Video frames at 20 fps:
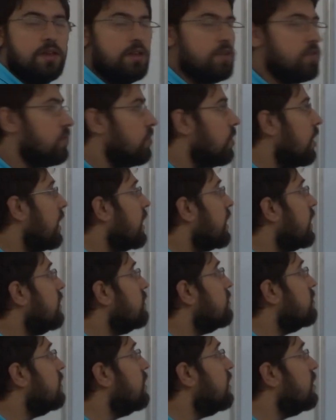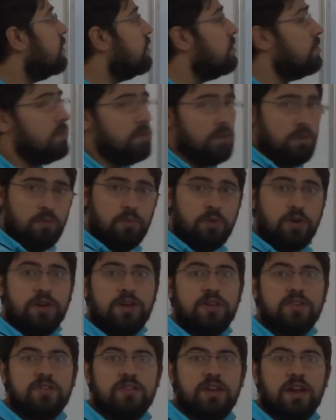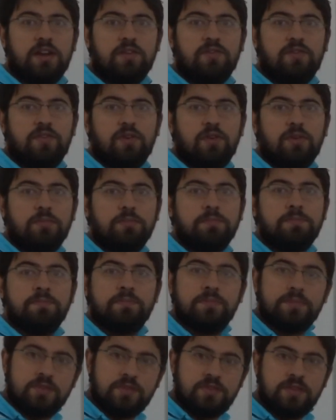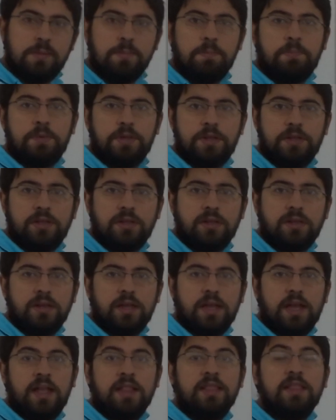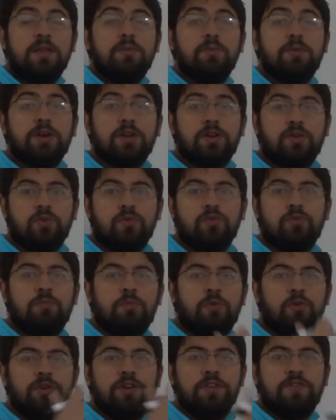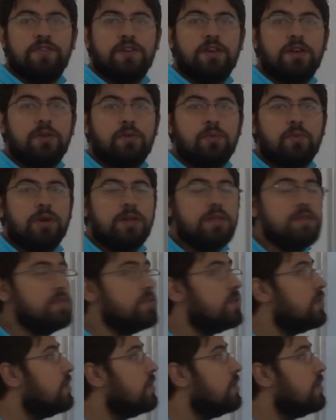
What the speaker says: So like I said, we're going to start from simple and then we're going to go to more difficult ones.